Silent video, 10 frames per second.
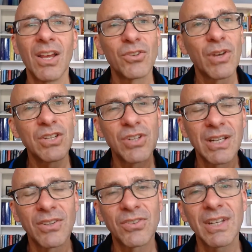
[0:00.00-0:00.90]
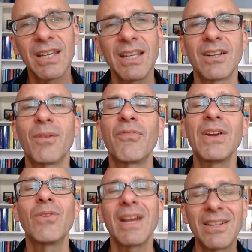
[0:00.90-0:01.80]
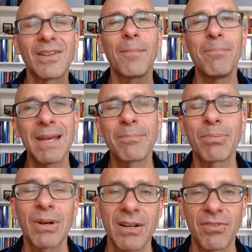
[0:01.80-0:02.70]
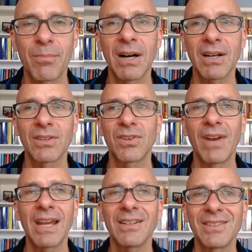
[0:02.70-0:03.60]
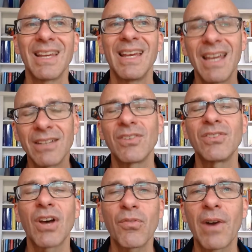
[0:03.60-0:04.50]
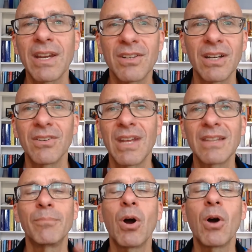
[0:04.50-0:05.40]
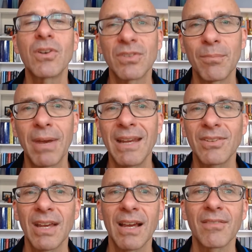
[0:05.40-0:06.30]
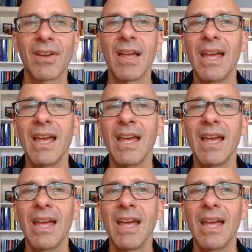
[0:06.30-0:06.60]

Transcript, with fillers: So as you can see here, FINRA is a big player for market surveillance. It's a self-regulator that the brokers and banks have.